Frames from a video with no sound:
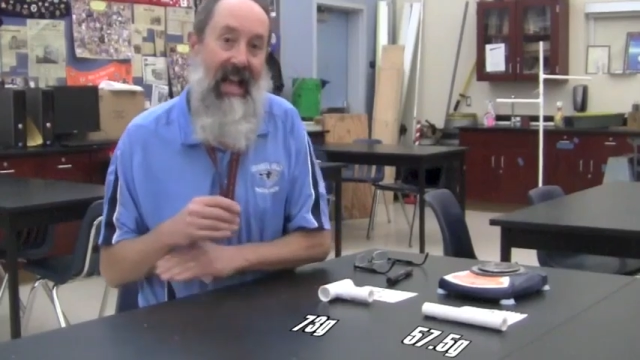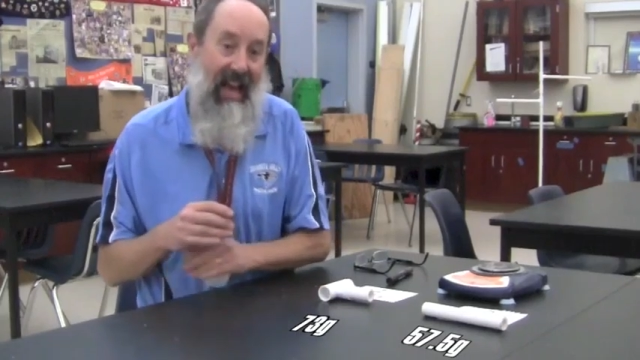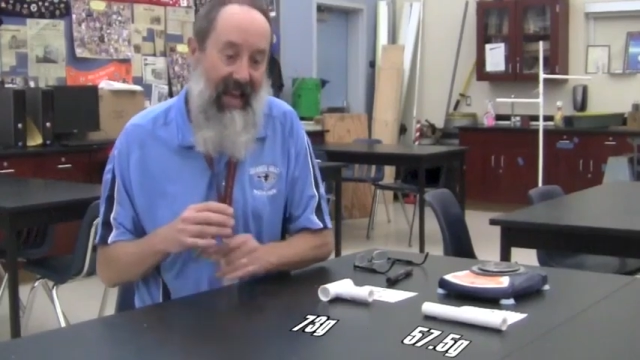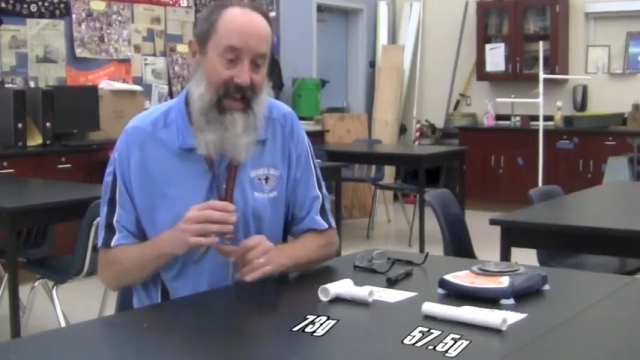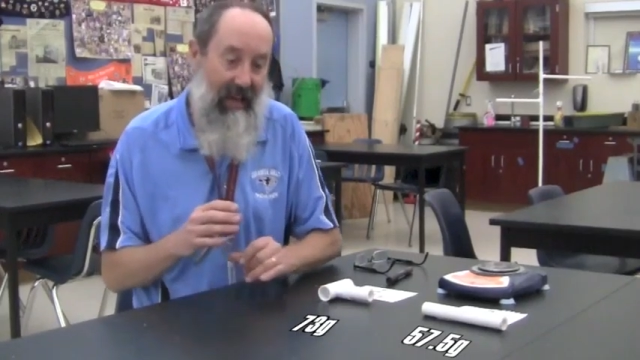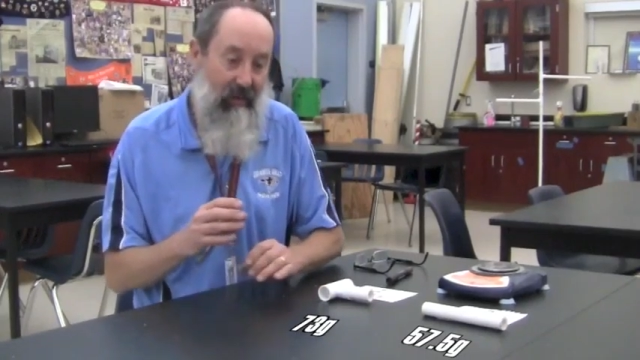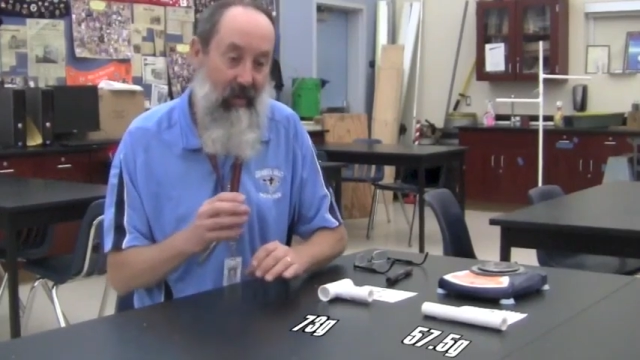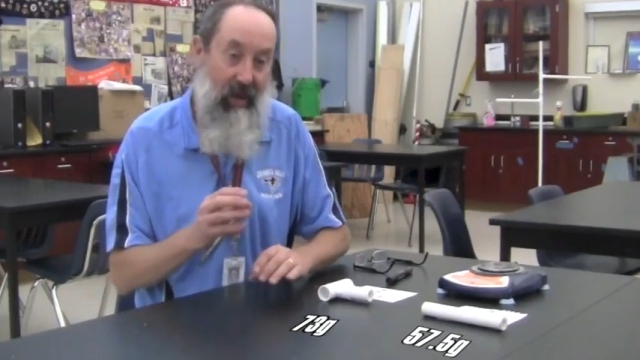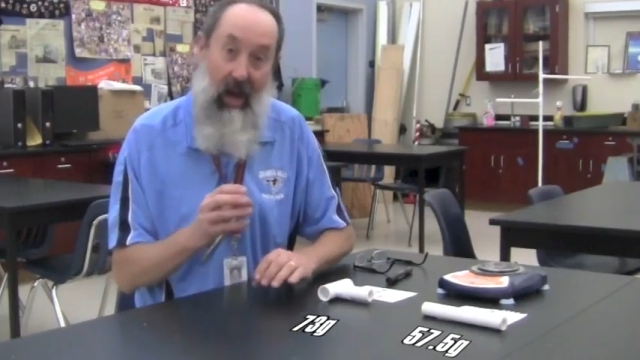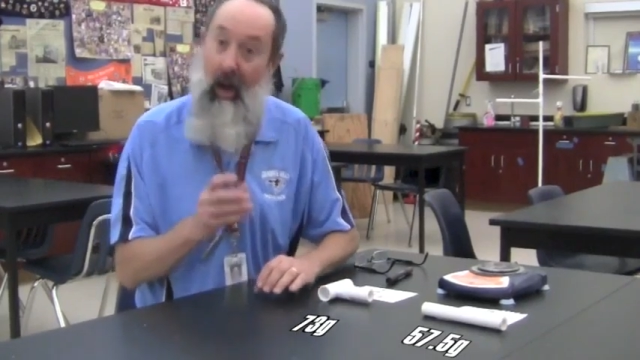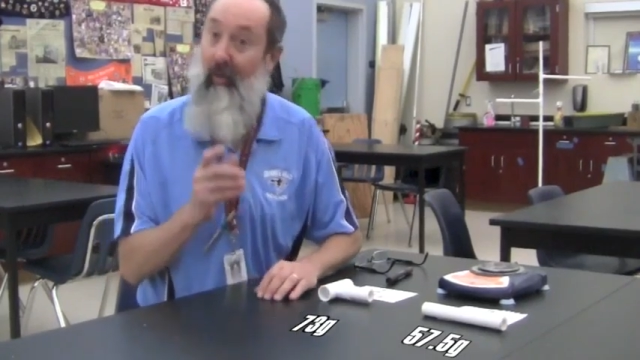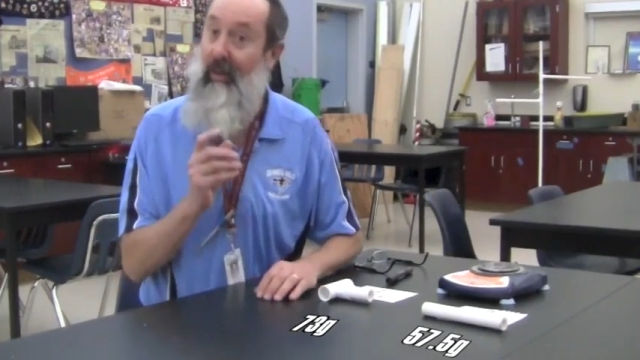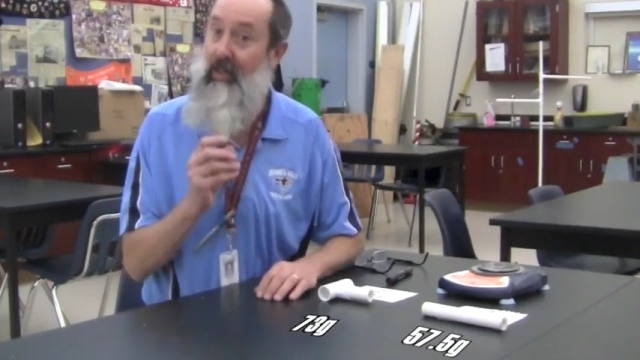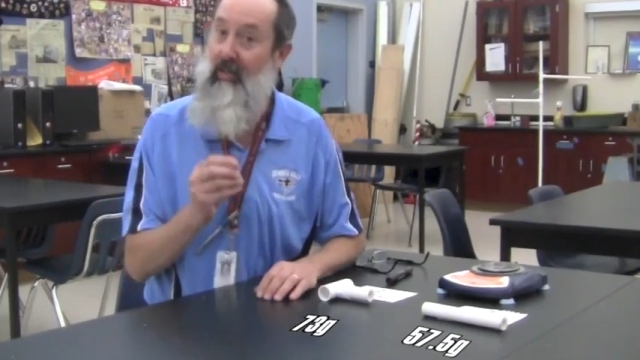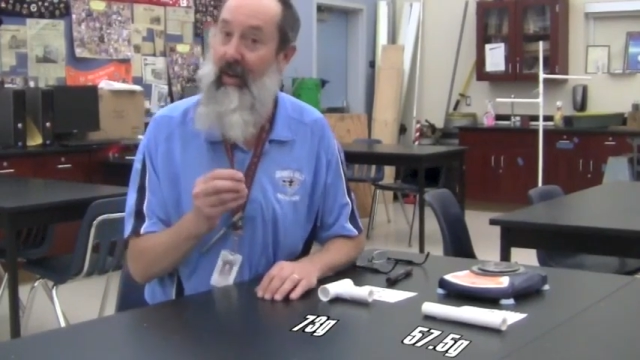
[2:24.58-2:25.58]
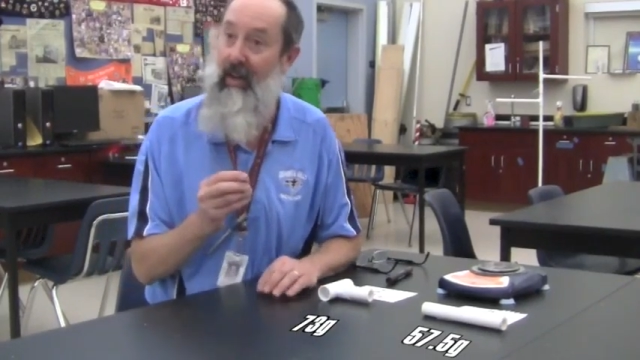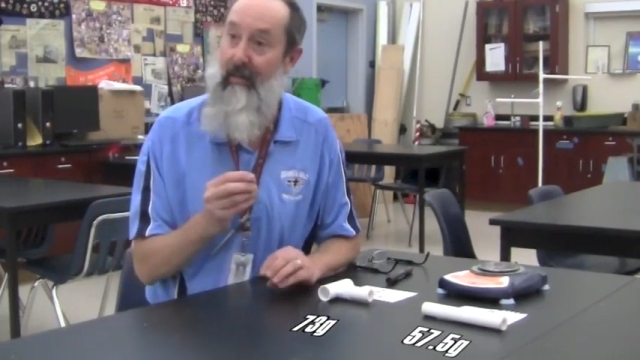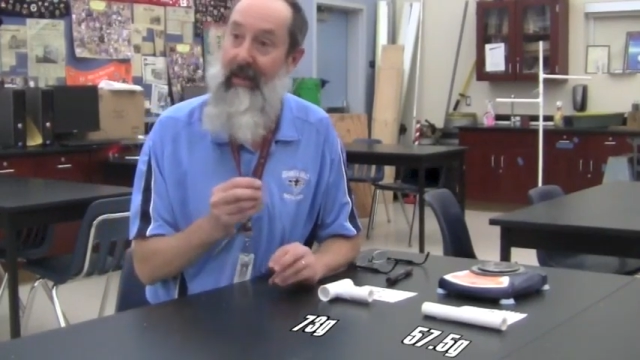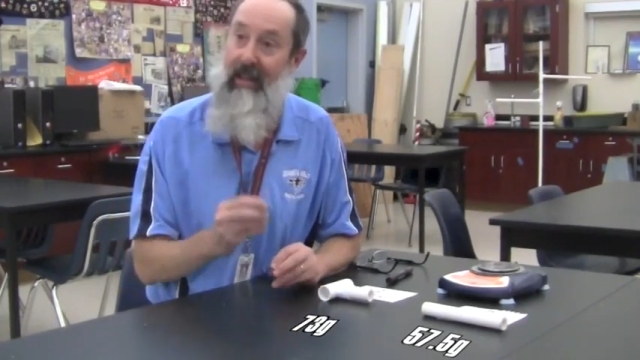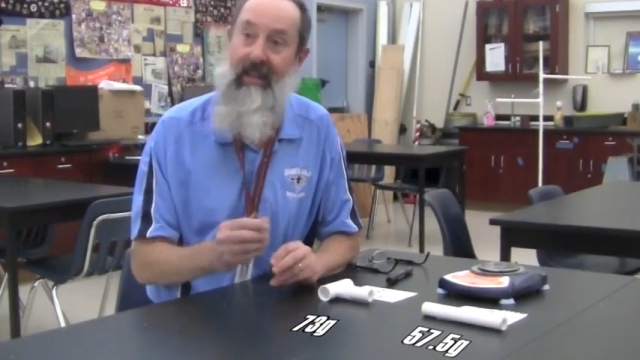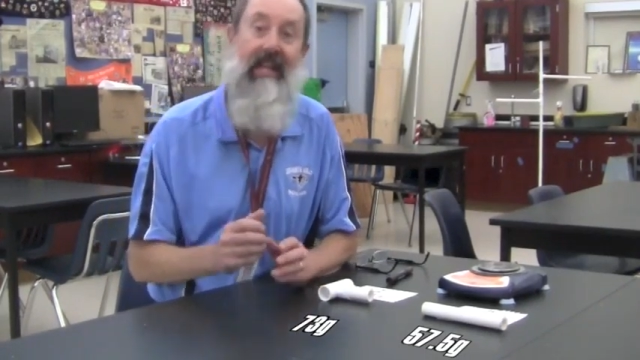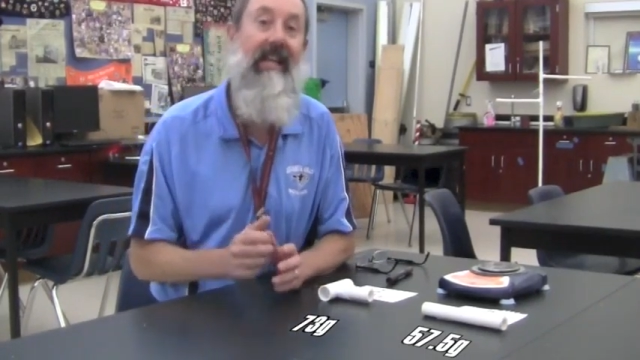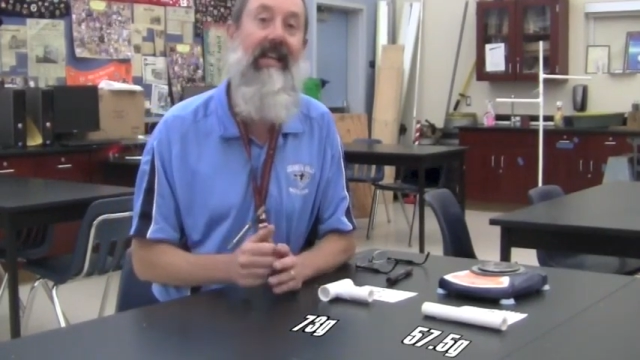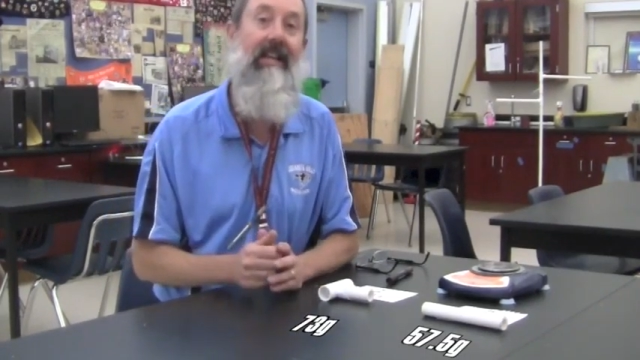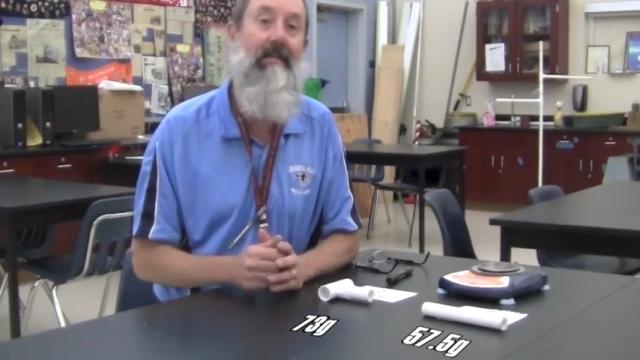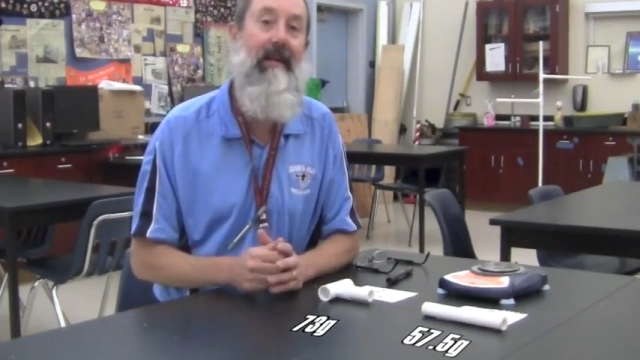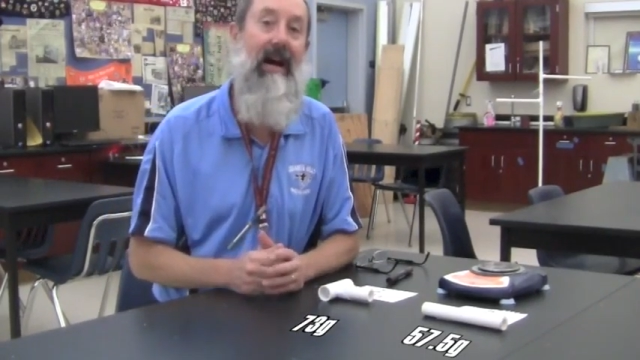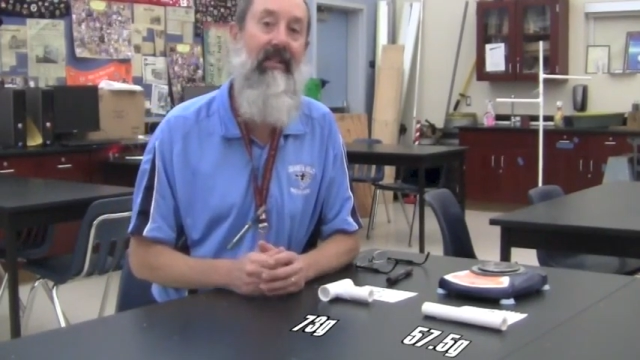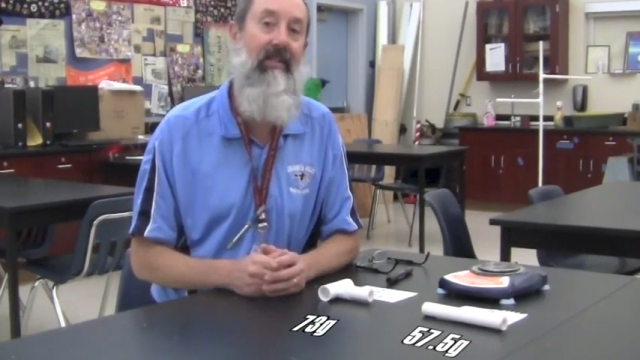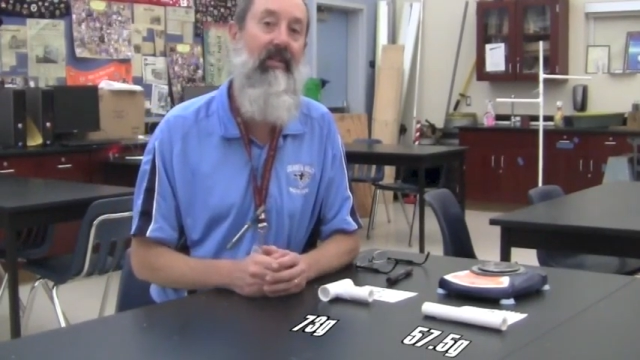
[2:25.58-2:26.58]
and we always want to be thinking
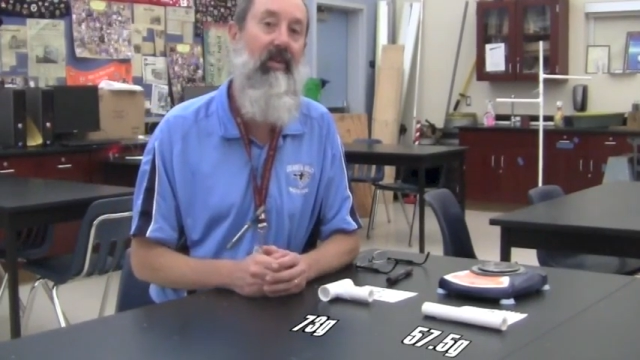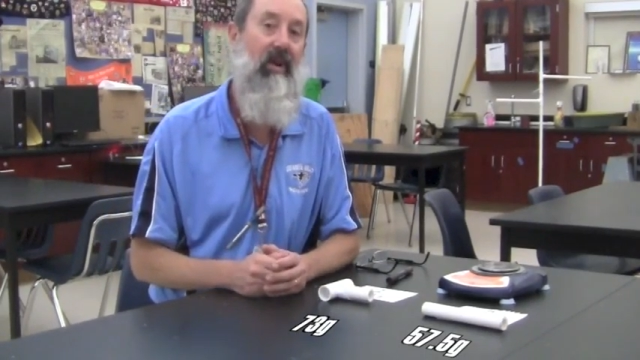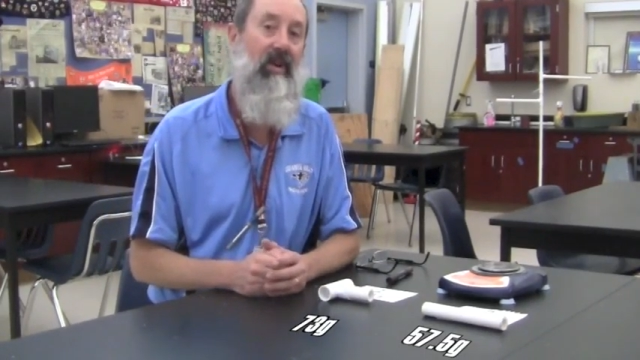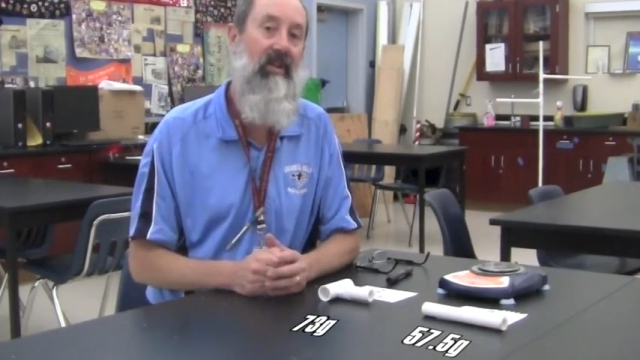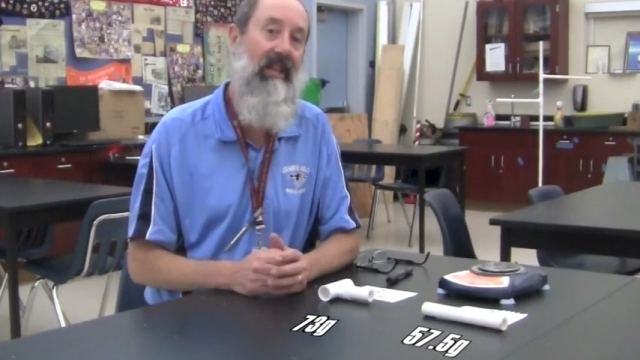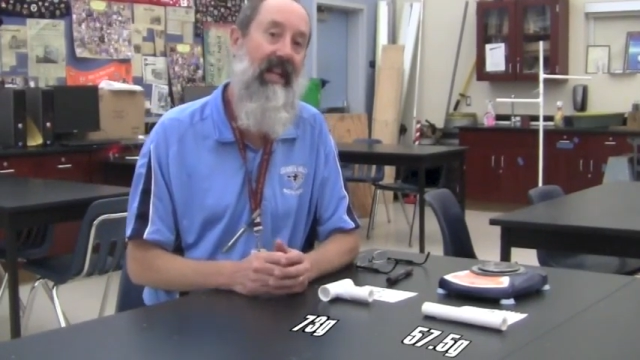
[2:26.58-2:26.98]
about the world,